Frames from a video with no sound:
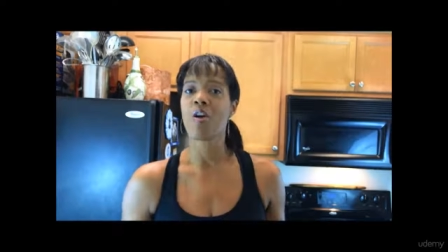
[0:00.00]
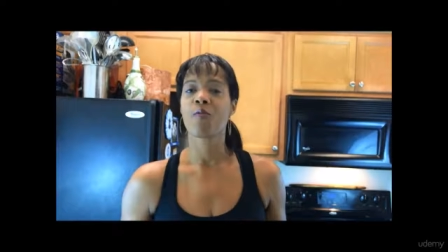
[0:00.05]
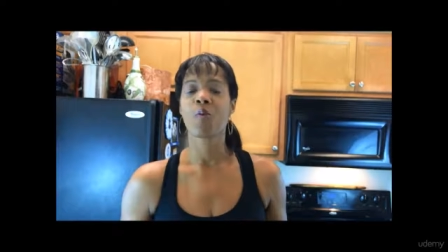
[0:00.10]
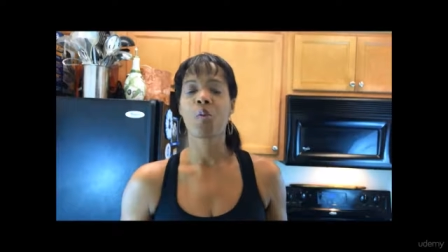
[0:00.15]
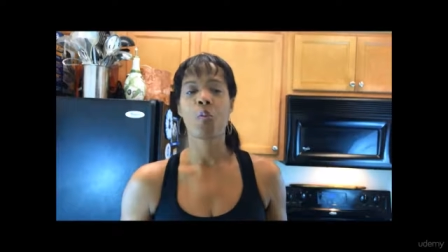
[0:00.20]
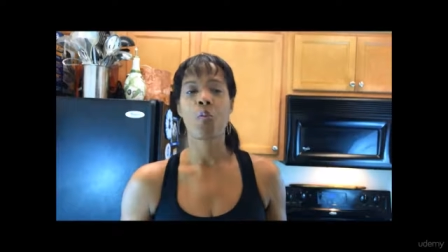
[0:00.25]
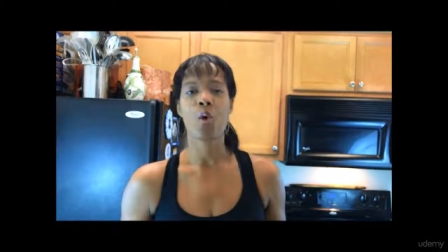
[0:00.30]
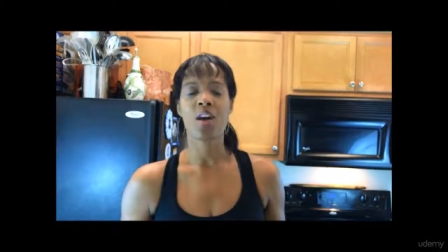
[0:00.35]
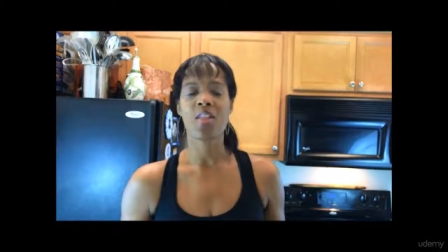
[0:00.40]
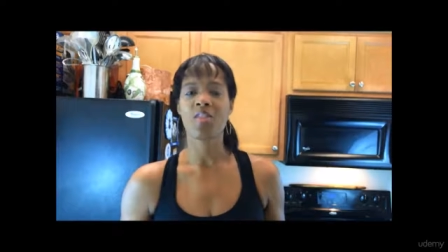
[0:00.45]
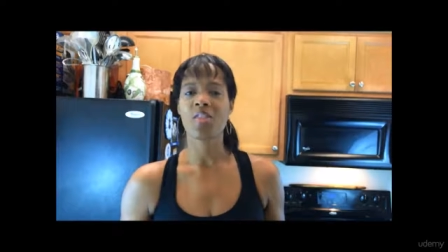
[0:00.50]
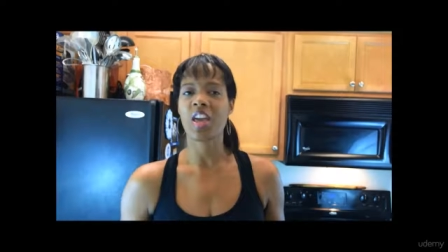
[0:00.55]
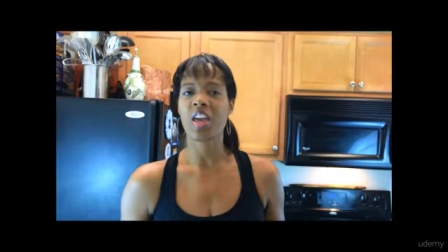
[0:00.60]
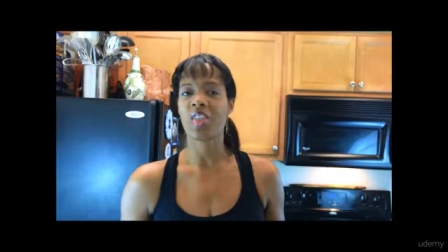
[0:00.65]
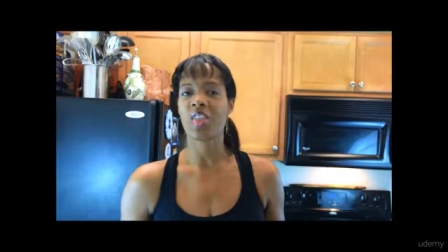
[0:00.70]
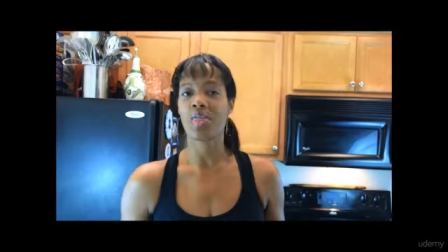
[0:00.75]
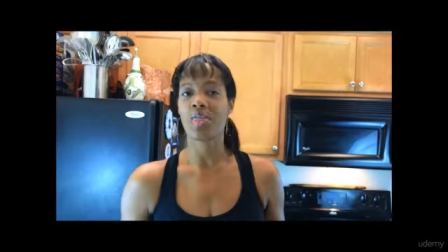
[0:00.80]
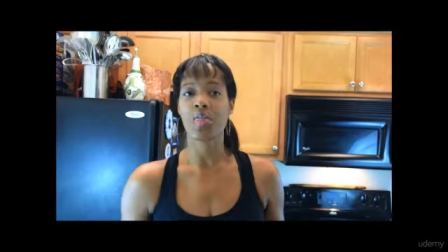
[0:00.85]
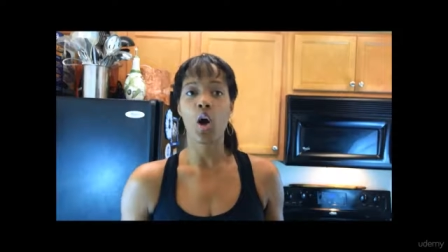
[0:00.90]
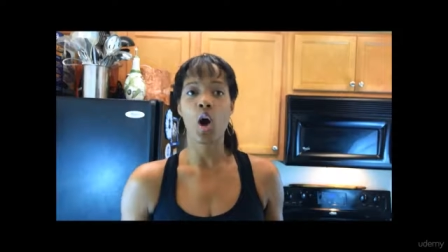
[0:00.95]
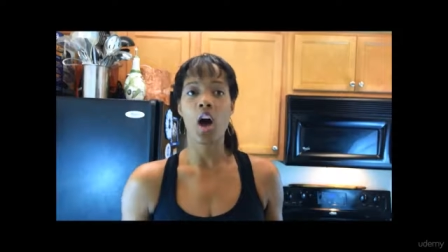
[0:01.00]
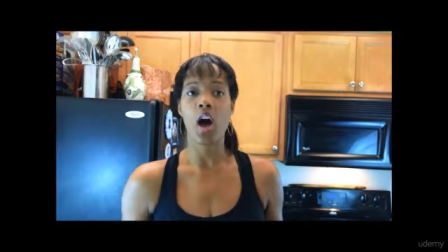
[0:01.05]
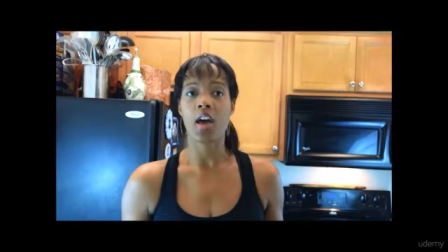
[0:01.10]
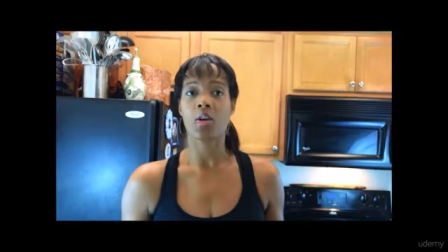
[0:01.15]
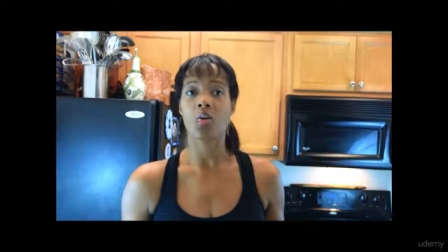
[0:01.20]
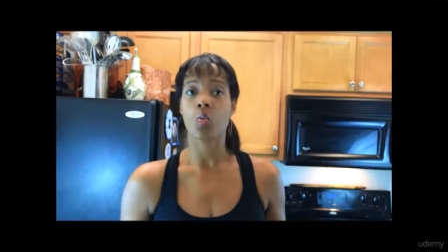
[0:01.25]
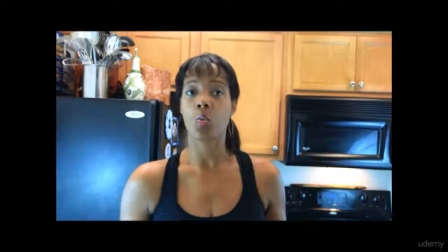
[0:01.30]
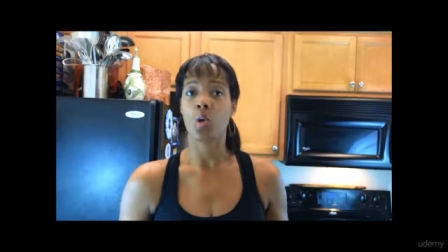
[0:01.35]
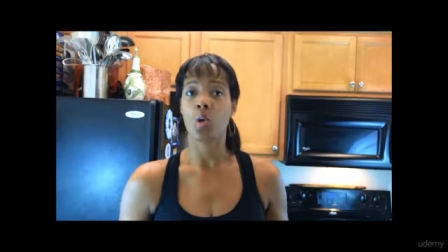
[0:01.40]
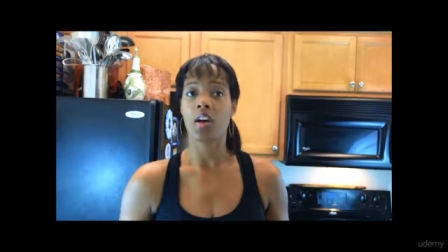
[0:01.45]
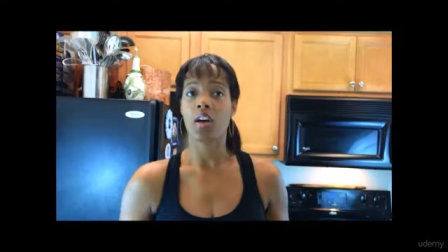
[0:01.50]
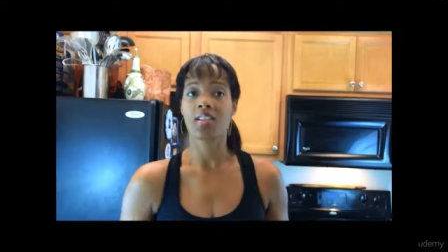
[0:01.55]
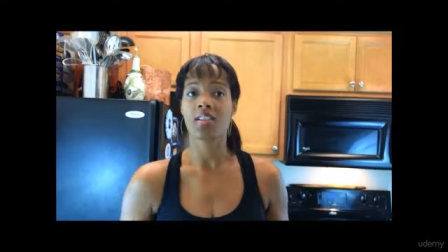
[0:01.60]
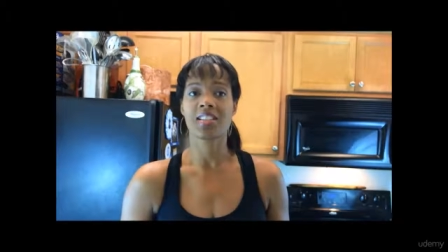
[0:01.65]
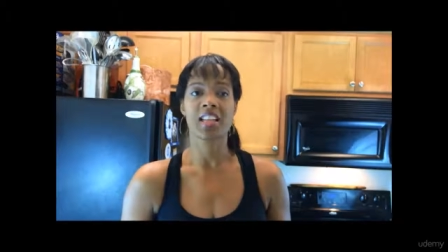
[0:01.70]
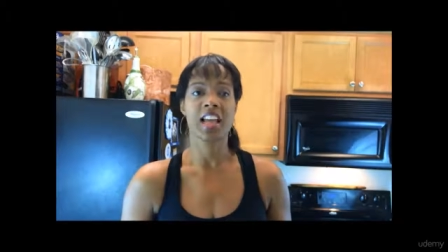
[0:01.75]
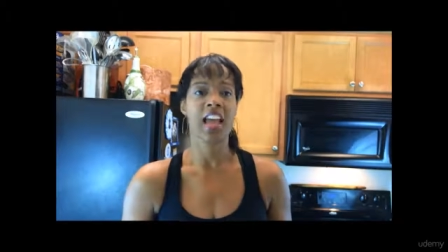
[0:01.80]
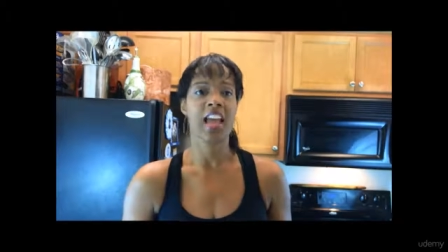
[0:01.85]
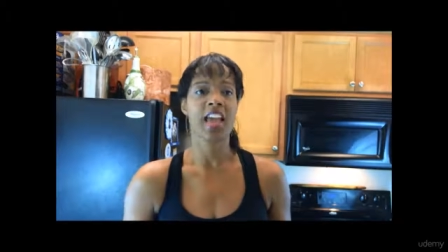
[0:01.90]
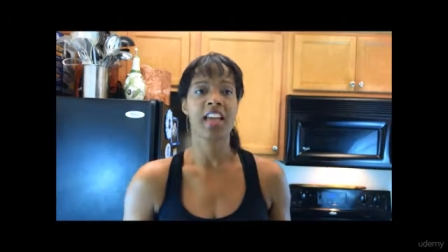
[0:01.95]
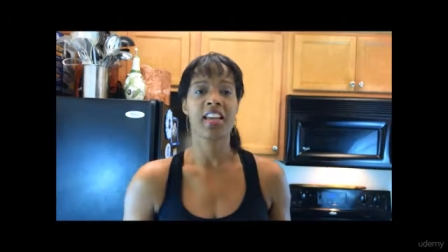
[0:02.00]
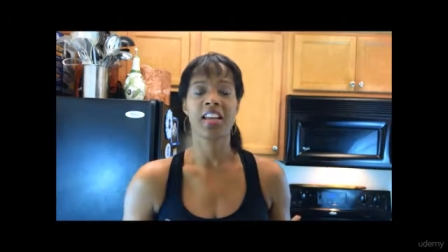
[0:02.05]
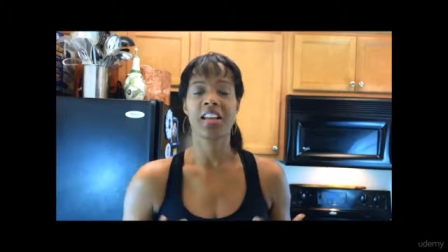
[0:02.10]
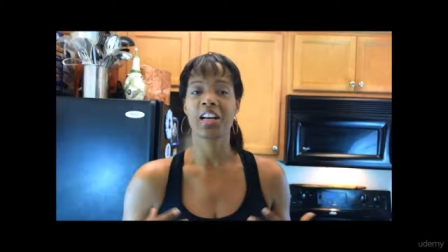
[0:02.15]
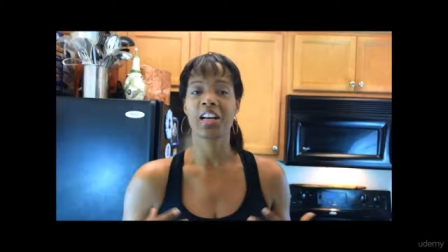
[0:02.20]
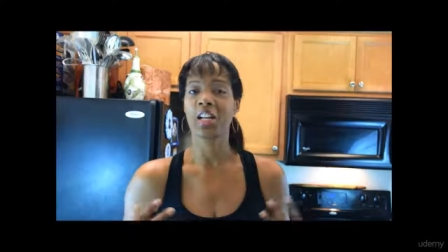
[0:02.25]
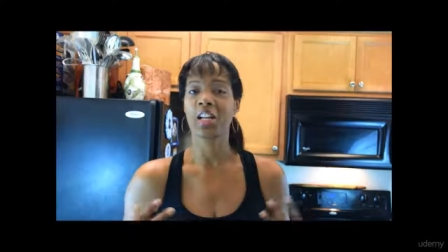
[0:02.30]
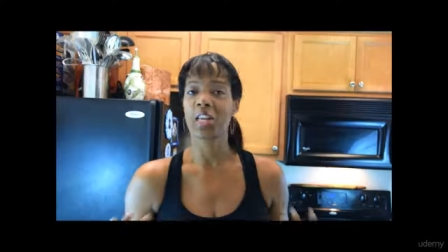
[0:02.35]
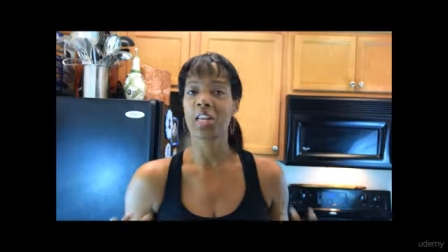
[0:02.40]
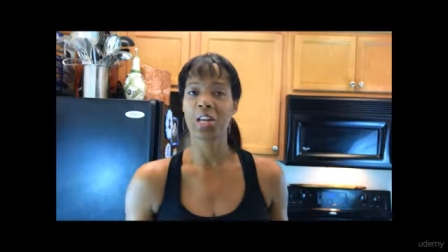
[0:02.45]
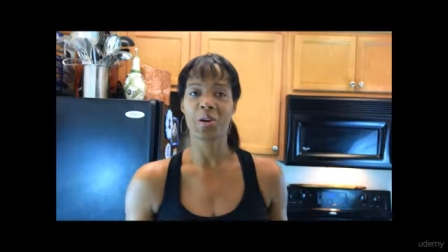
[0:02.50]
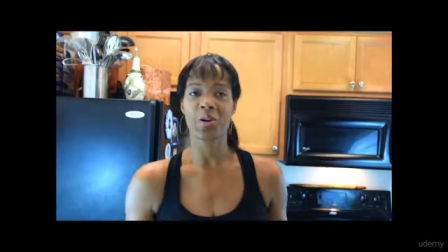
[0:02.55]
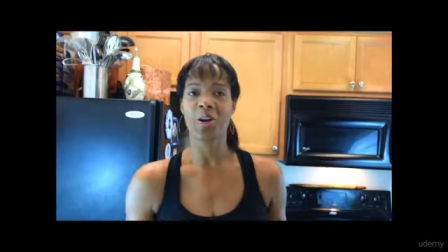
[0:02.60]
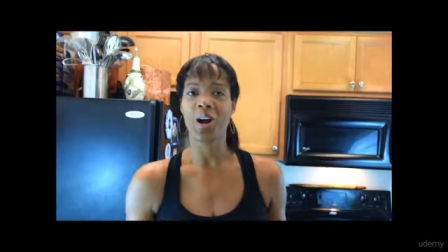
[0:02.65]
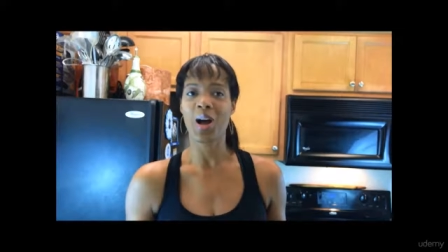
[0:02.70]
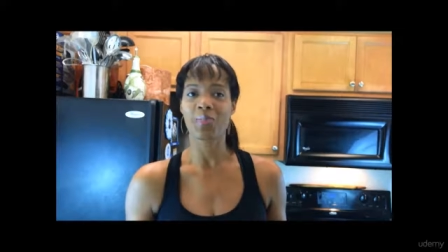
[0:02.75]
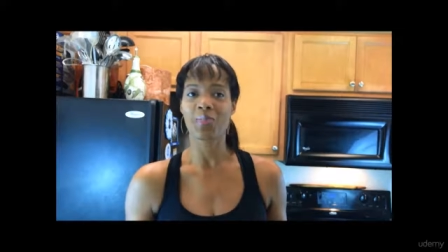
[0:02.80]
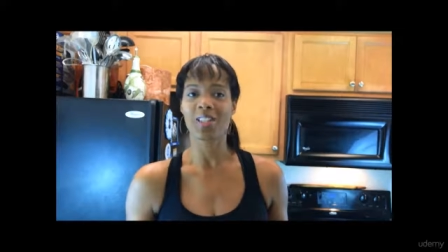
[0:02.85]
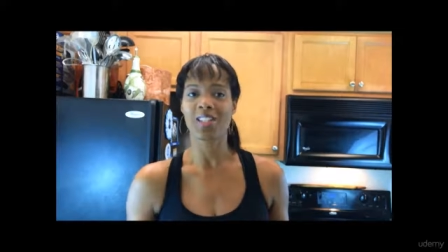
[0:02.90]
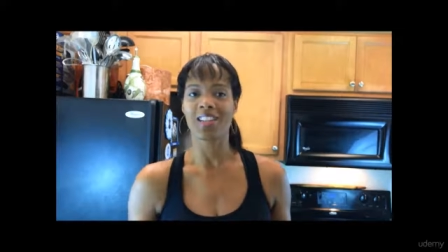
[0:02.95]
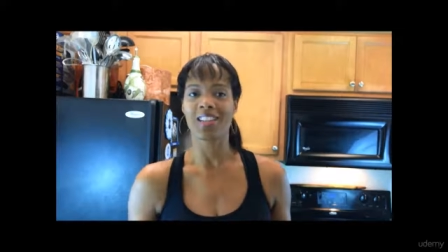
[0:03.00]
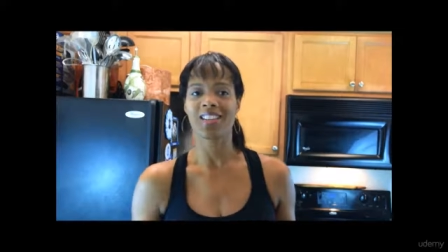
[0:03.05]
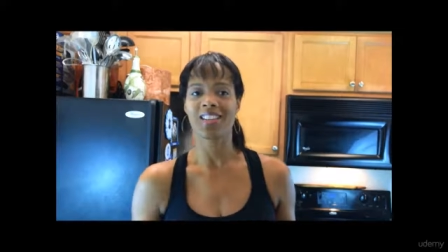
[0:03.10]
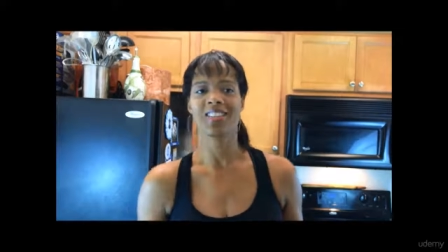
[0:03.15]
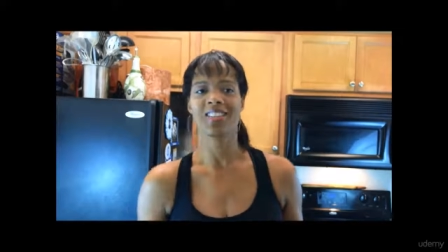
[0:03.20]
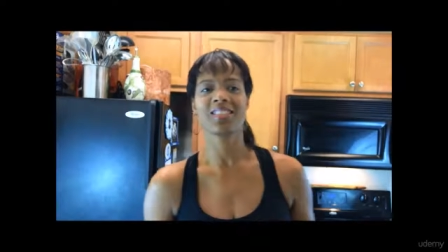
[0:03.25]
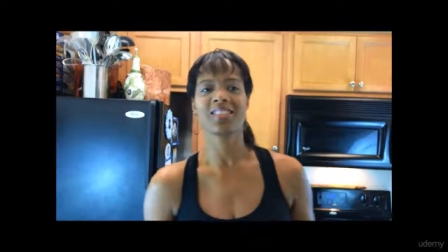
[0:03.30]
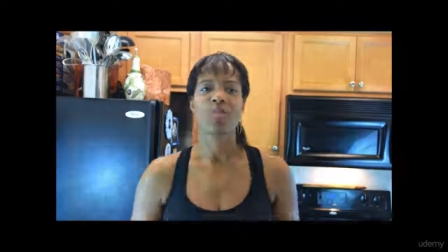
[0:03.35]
from what they thought was a cleaner option.